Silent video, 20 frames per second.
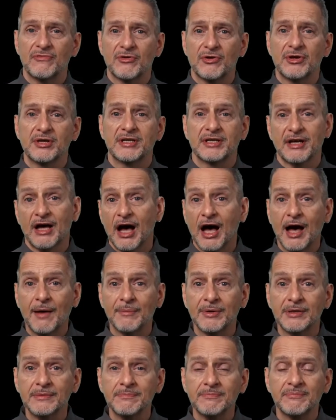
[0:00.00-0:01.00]
very
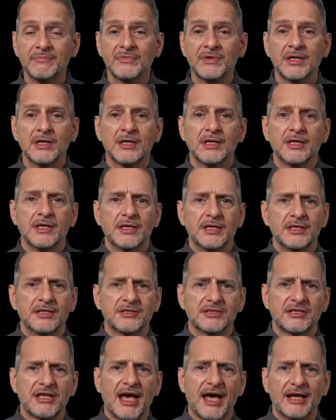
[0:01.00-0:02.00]
common
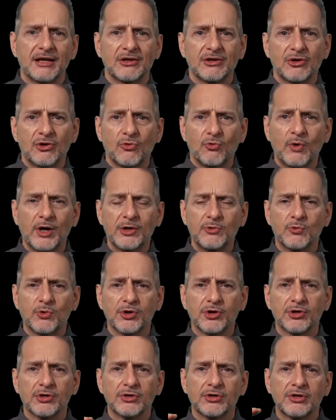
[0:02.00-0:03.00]
is that when
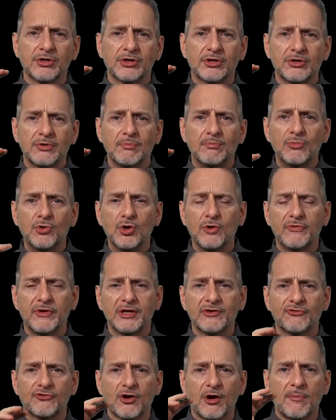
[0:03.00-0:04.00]
we're
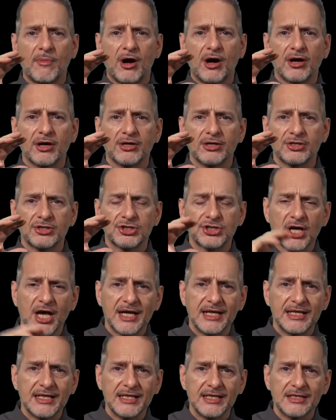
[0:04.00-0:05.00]
moving from our
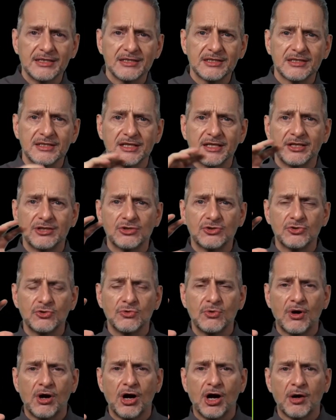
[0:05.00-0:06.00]
Chinese
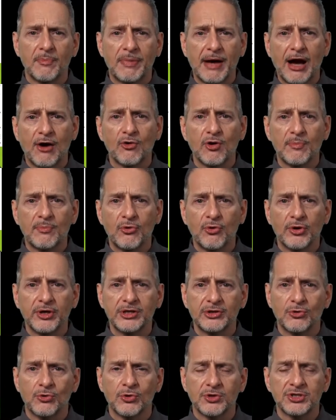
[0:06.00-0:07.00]
into our
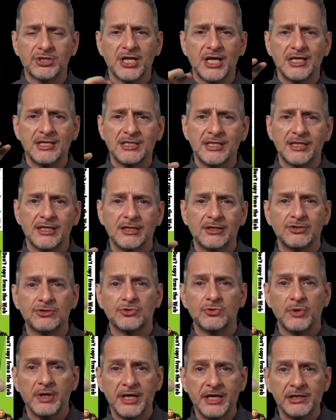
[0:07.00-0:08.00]
PowerPoint or changing
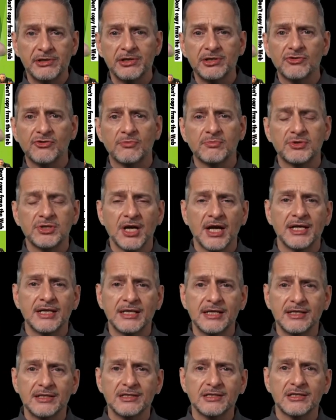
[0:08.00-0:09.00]
into English from
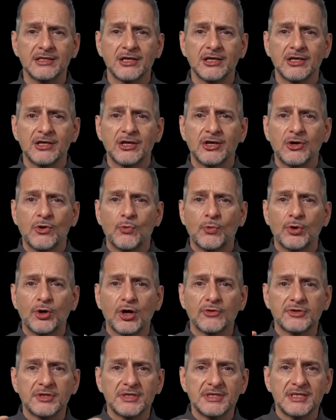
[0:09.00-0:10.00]
Chinese. We
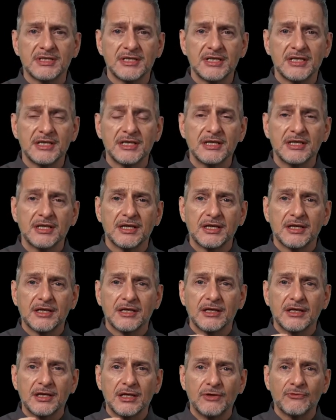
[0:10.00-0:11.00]
often see
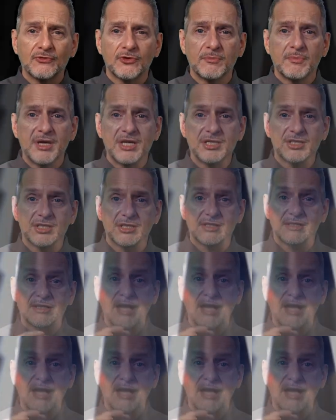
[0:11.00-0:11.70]
information